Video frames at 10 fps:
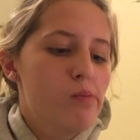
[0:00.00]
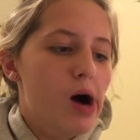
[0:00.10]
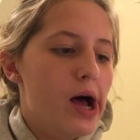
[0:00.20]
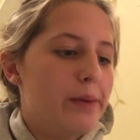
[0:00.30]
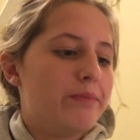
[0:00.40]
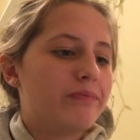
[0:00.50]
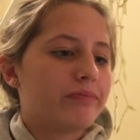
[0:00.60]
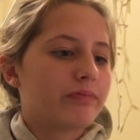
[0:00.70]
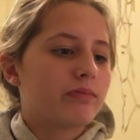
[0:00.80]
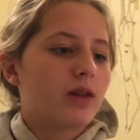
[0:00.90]
But
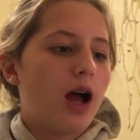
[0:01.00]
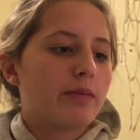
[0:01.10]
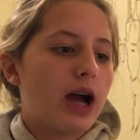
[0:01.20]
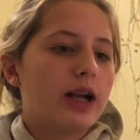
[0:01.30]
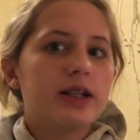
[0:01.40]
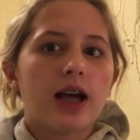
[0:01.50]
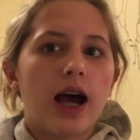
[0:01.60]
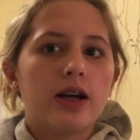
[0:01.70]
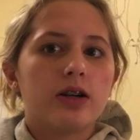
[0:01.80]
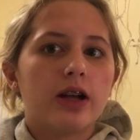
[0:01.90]
I'm kind of
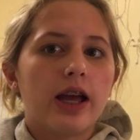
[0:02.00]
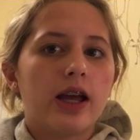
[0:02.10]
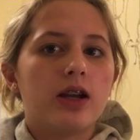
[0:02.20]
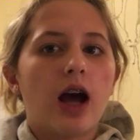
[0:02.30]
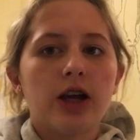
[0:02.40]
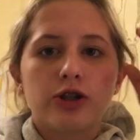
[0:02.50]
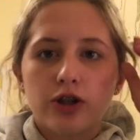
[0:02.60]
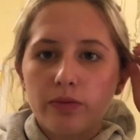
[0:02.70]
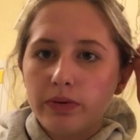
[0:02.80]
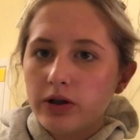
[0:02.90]
tired, and I
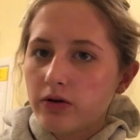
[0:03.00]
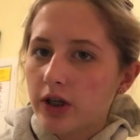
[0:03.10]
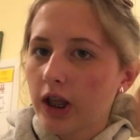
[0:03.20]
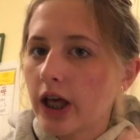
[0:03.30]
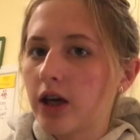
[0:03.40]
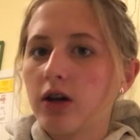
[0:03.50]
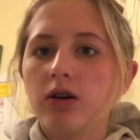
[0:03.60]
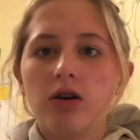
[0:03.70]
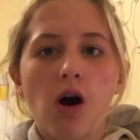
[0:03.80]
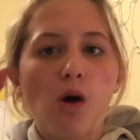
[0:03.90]
should be doing like
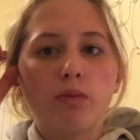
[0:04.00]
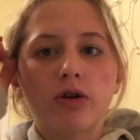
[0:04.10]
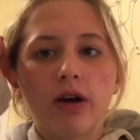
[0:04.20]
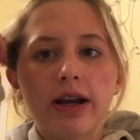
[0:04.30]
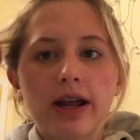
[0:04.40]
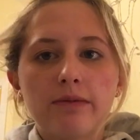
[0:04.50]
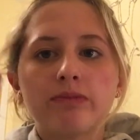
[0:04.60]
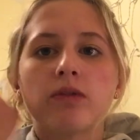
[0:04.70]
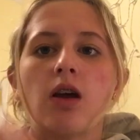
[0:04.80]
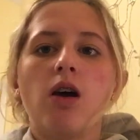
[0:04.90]
homework right now.
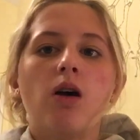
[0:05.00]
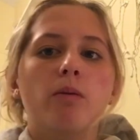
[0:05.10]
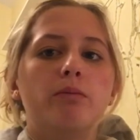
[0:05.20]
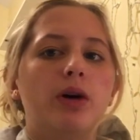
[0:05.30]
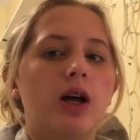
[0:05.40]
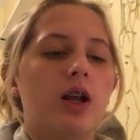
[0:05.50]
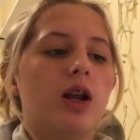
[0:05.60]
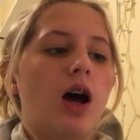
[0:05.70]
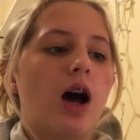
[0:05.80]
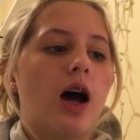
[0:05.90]
But
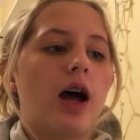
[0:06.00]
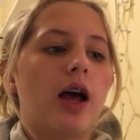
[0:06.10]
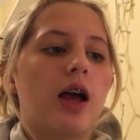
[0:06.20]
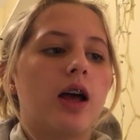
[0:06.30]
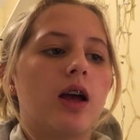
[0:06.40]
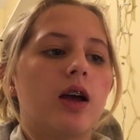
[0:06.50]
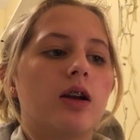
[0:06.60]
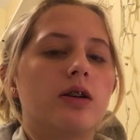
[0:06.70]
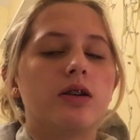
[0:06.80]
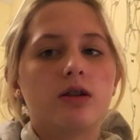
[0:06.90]
I
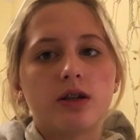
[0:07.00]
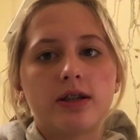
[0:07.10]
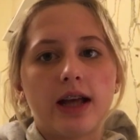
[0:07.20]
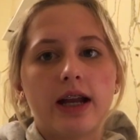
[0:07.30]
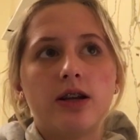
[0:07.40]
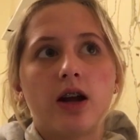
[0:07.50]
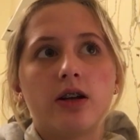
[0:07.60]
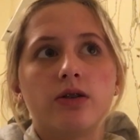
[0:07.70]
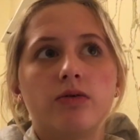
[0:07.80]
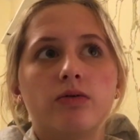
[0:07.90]
decided
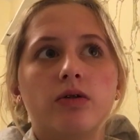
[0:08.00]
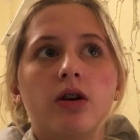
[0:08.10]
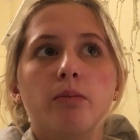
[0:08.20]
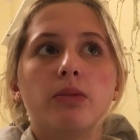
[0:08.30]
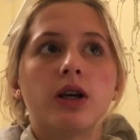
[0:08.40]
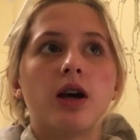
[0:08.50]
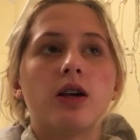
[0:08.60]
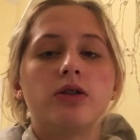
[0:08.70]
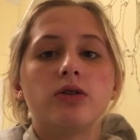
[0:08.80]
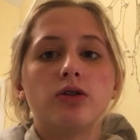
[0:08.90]
not to,
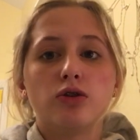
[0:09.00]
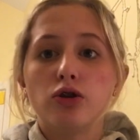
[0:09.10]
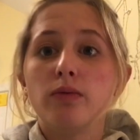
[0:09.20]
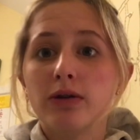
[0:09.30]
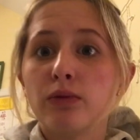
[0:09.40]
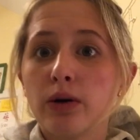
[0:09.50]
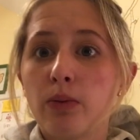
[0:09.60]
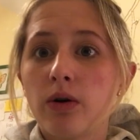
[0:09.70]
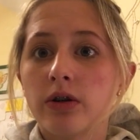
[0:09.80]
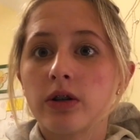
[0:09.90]
because YouTube is more
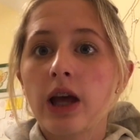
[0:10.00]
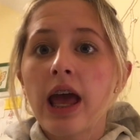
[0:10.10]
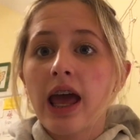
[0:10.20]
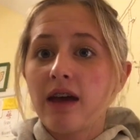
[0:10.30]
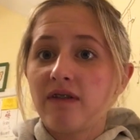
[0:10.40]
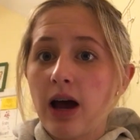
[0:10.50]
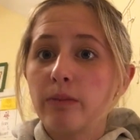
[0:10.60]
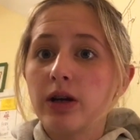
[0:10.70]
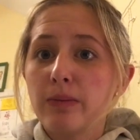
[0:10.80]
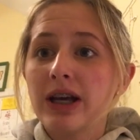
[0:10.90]
important. If I'm
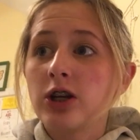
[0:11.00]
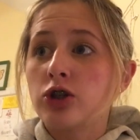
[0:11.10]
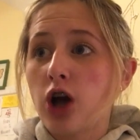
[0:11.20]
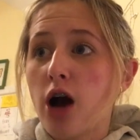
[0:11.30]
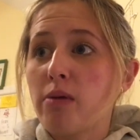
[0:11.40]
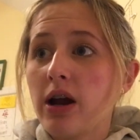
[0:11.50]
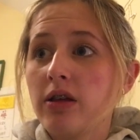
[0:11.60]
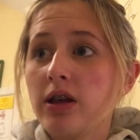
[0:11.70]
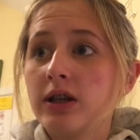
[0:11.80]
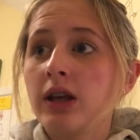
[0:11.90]
going to make a job out
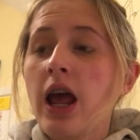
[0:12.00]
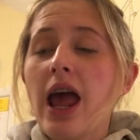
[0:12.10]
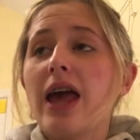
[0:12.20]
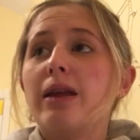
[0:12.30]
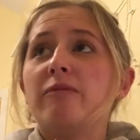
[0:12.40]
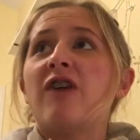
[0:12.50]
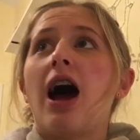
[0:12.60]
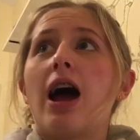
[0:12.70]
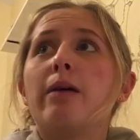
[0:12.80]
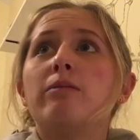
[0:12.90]
of this, and if
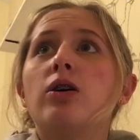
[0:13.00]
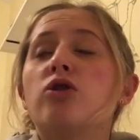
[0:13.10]
I'm